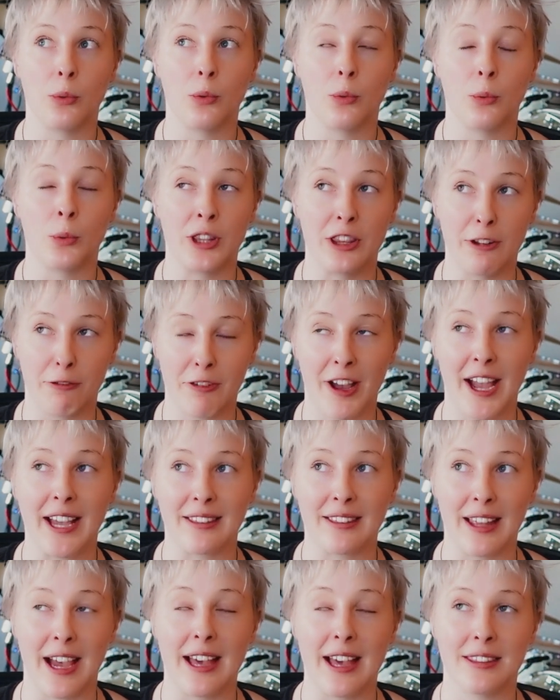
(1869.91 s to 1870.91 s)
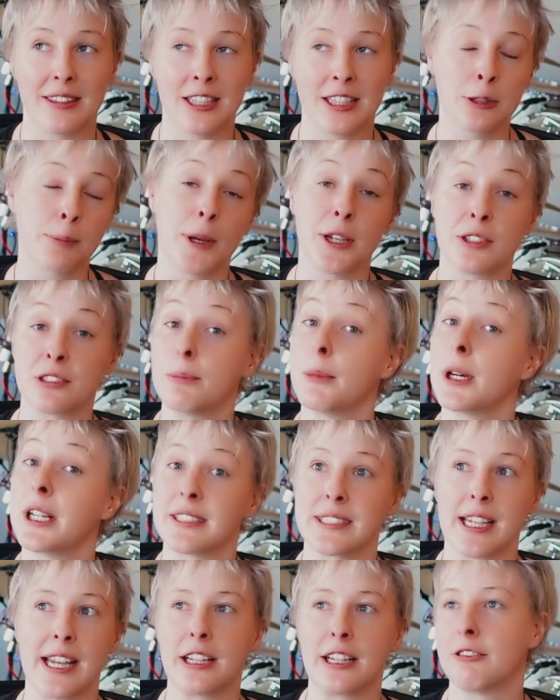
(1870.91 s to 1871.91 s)
with the fact that this person might
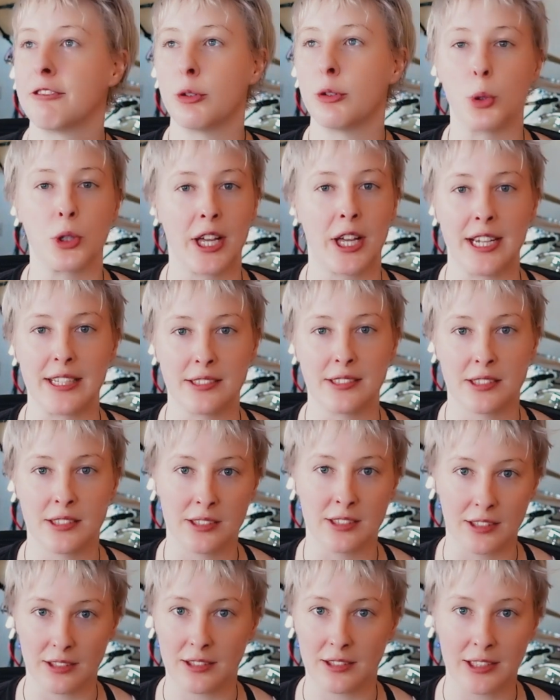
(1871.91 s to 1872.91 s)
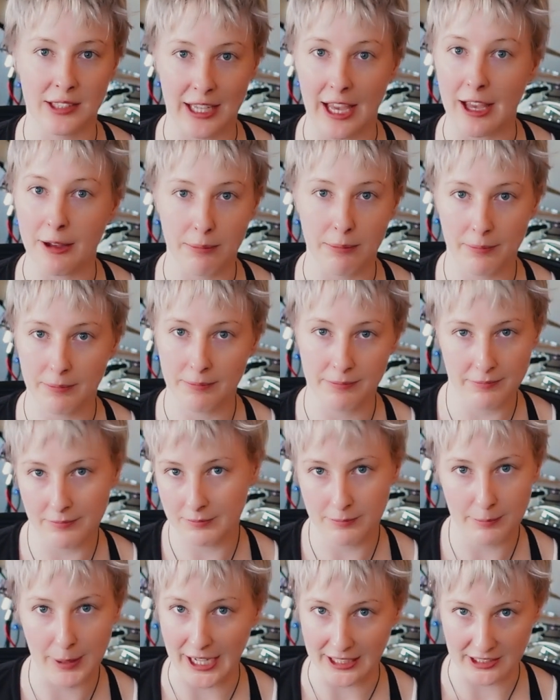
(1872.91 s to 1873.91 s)
take 4 days to get
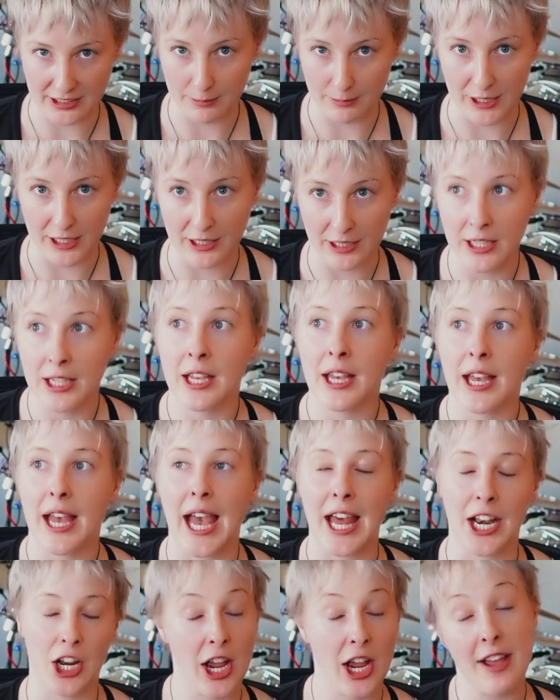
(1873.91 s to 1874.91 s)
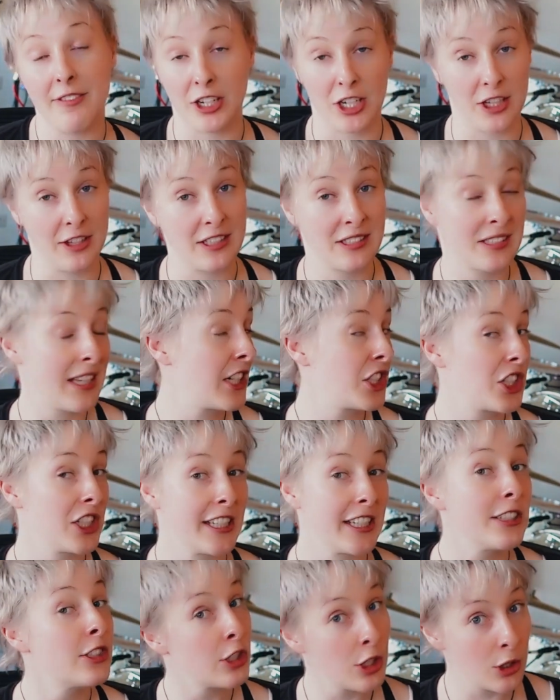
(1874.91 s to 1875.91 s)
back to me and I have another session
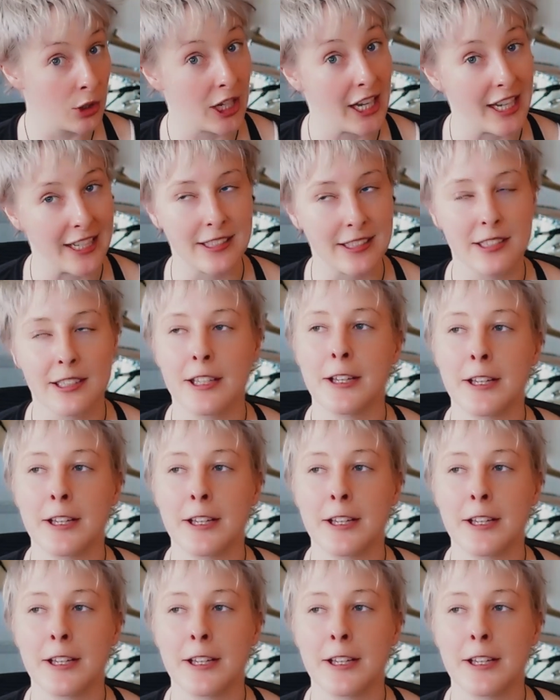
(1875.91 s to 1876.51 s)
in 2 days.